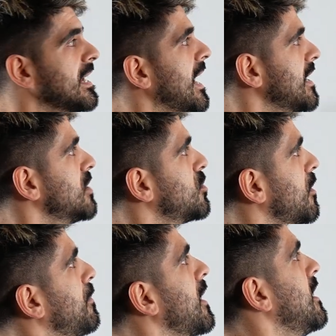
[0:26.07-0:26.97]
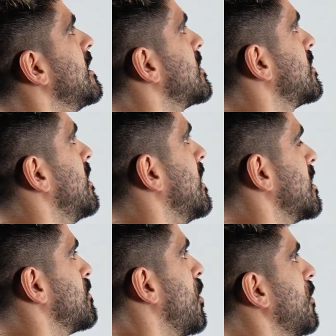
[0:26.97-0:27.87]
add it to a playlist
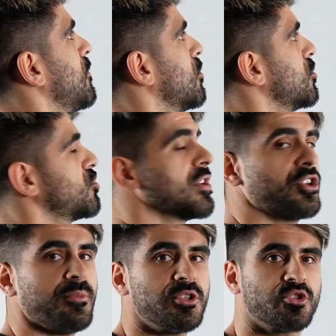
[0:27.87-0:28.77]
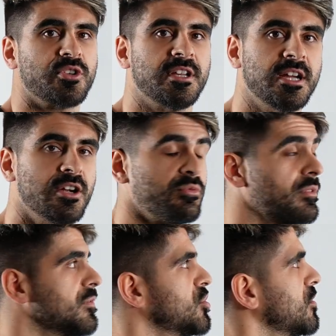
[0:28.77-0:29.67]
as part of your trigonometry
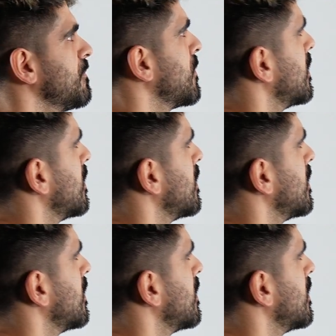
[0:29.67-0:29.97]
revision